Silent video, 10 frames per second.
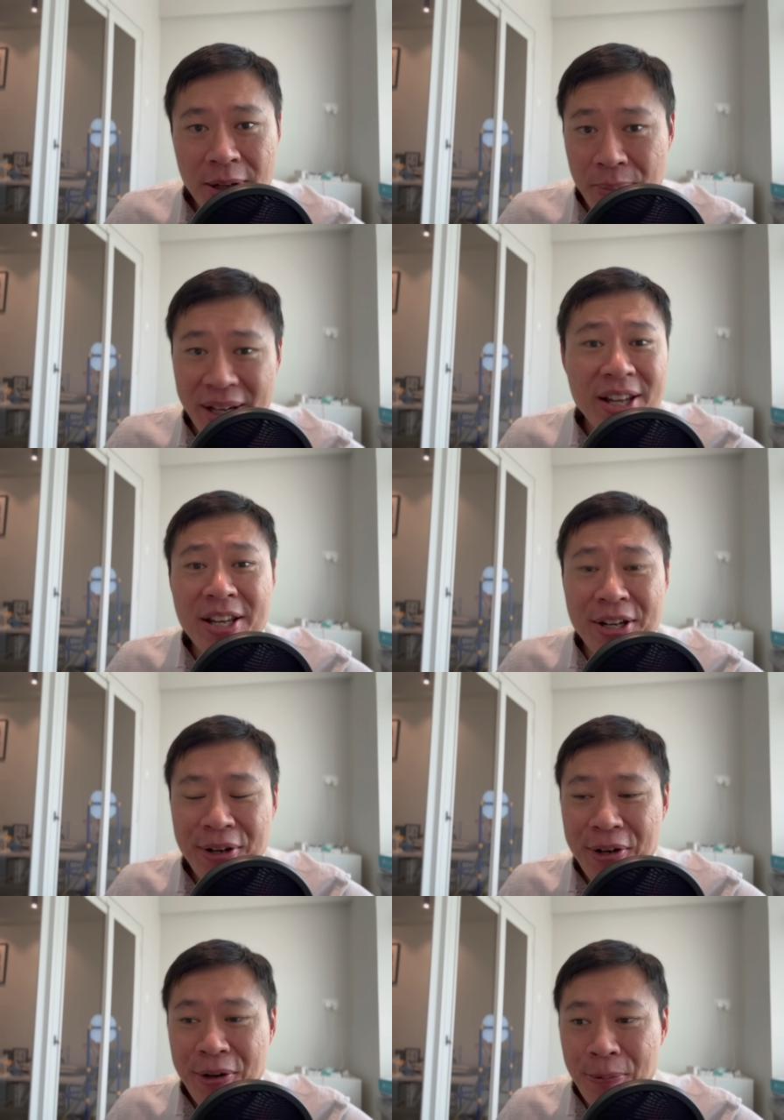But
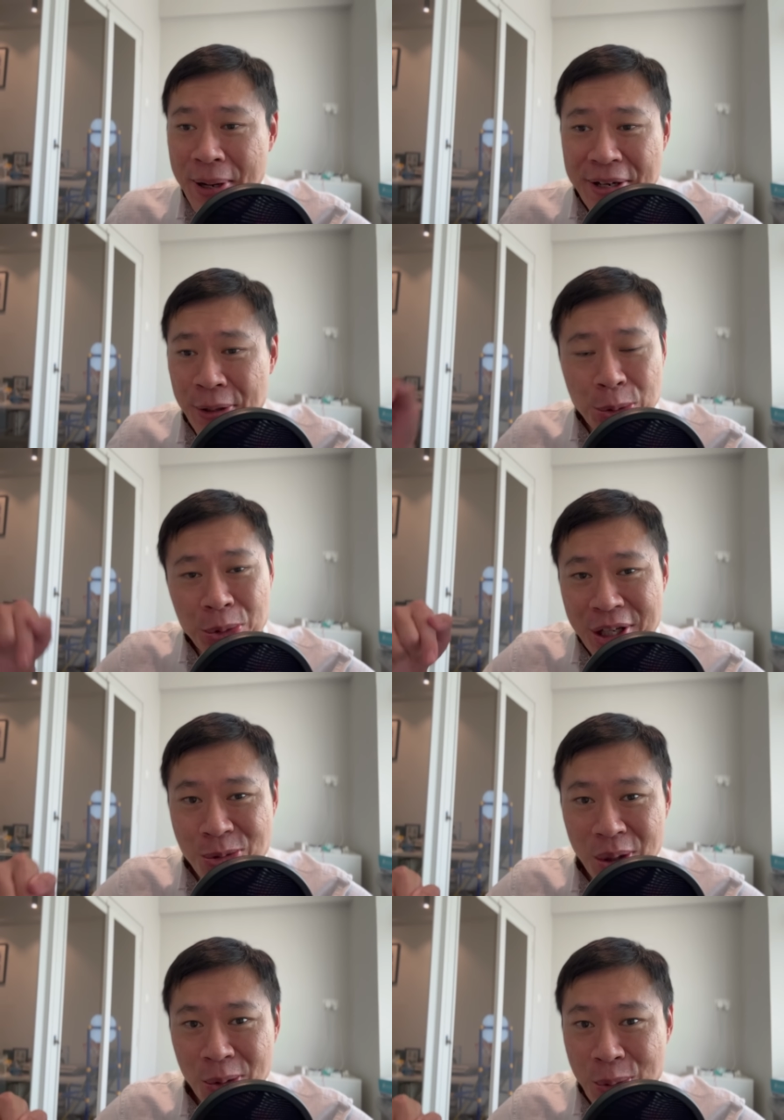hey, right now in
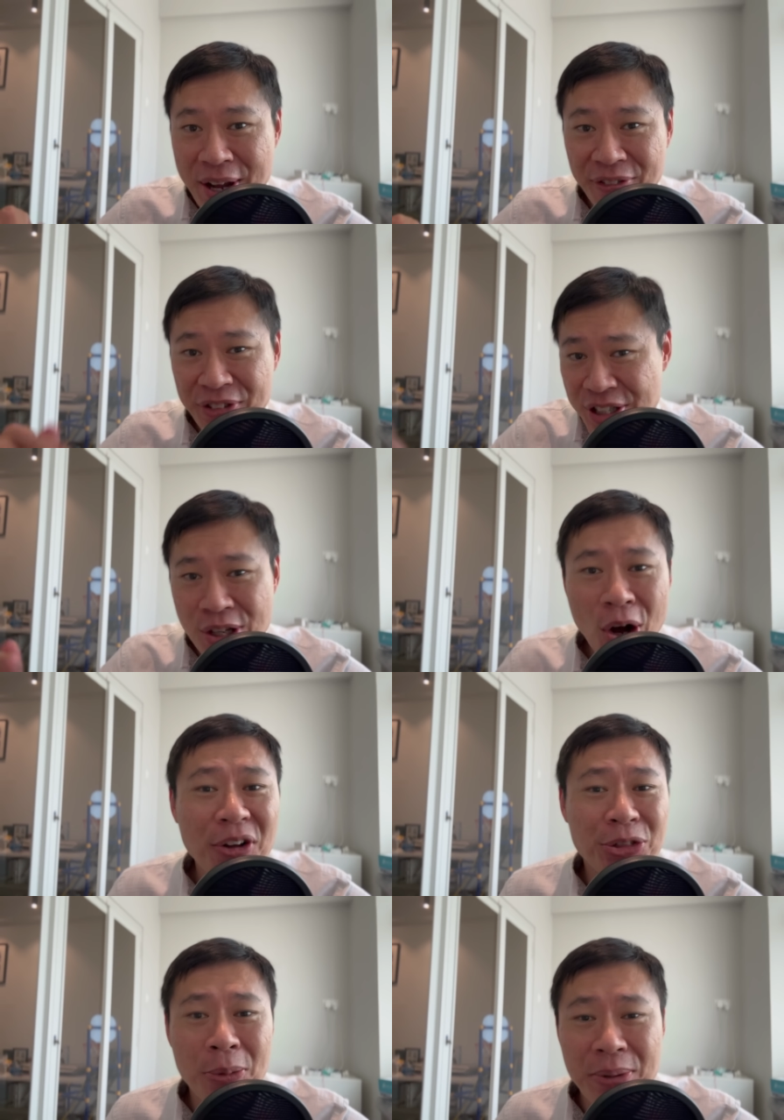today's world, we have this
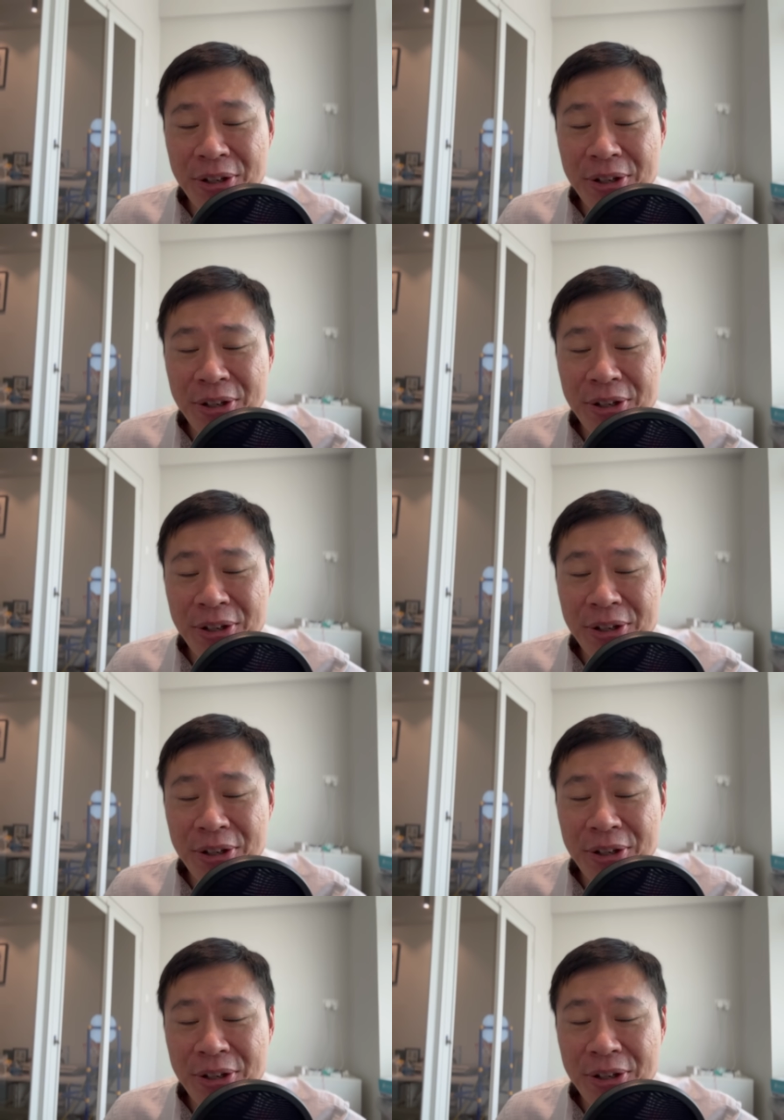hot topic,